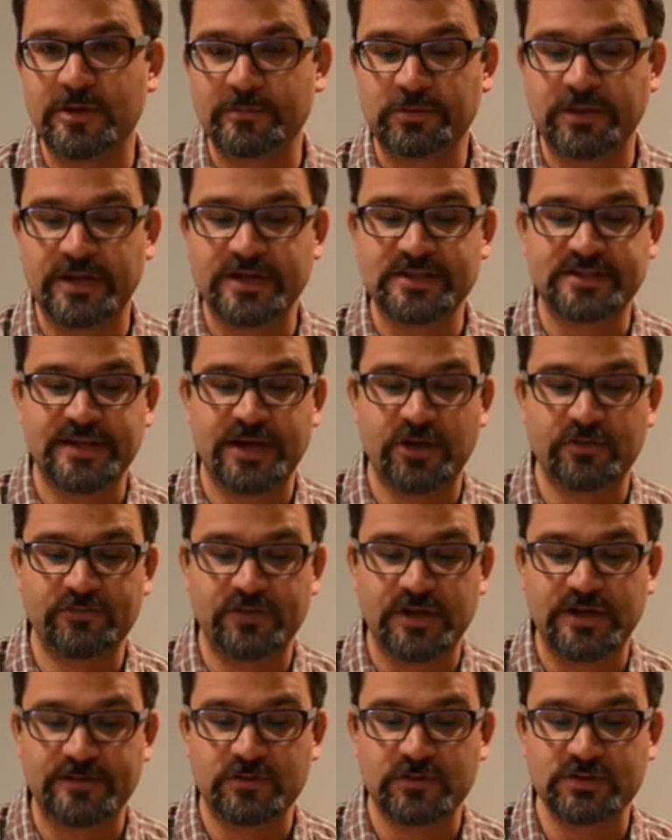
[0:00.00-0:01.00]
and playstyle
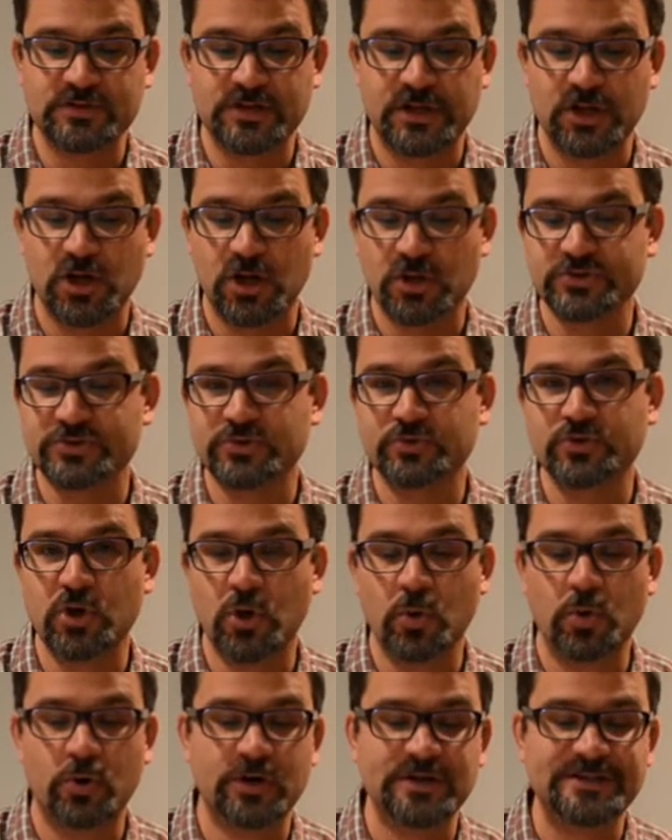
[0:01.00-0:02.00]
favors, and also
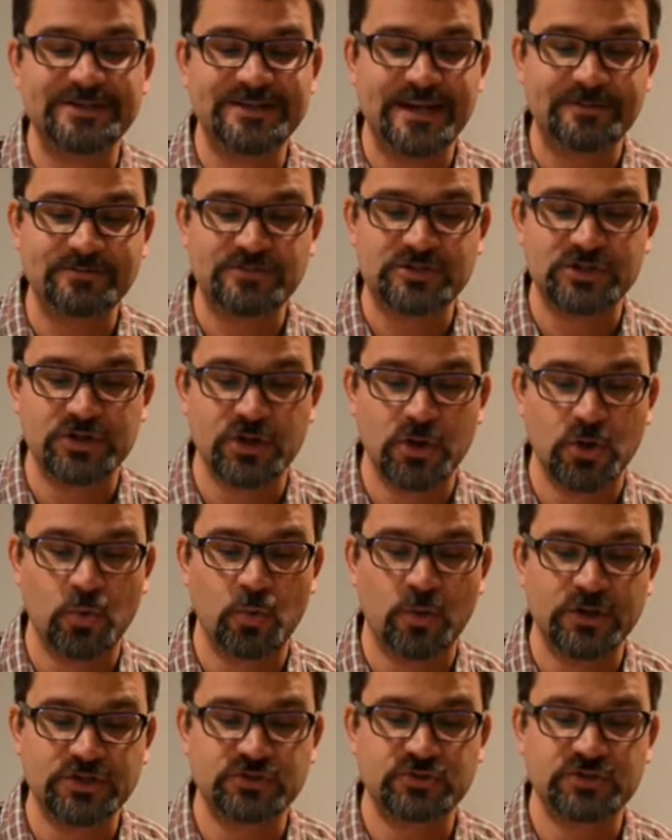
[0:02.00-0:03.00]
know or attempt to know
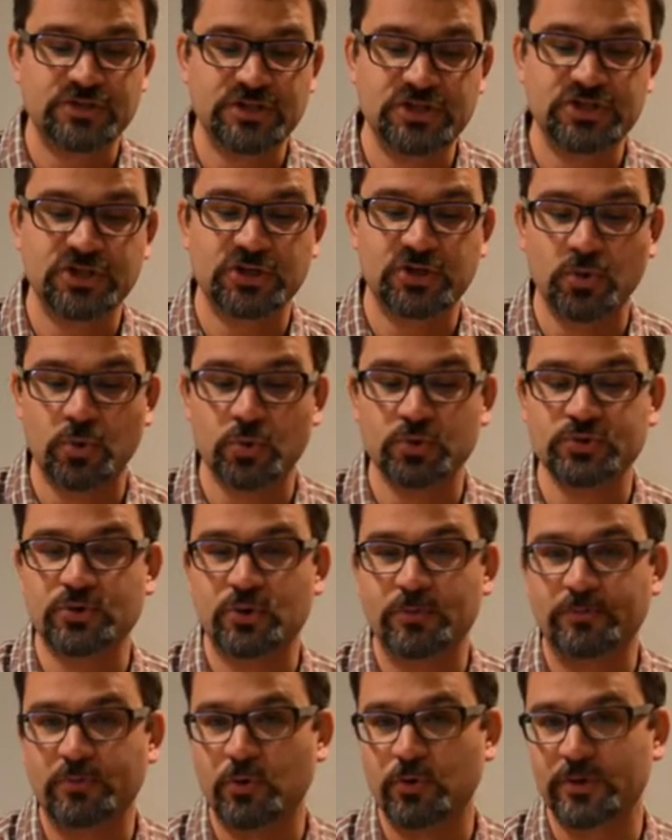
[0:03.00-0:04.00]
what strategic goals
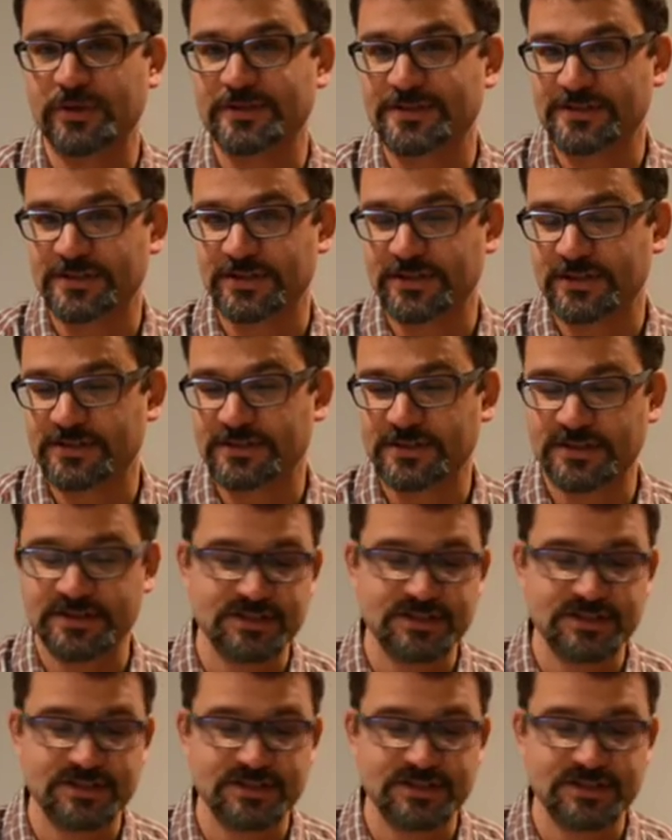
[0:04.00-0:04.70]
your opponent seeks.